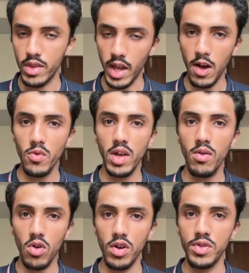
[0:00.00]
Now we
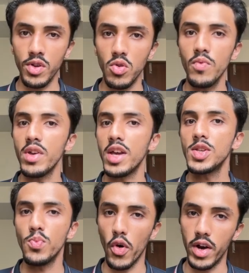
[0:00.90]
have gone through
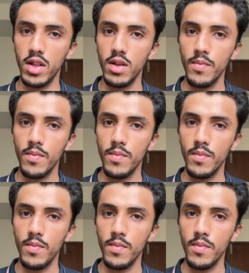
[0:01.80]
each model,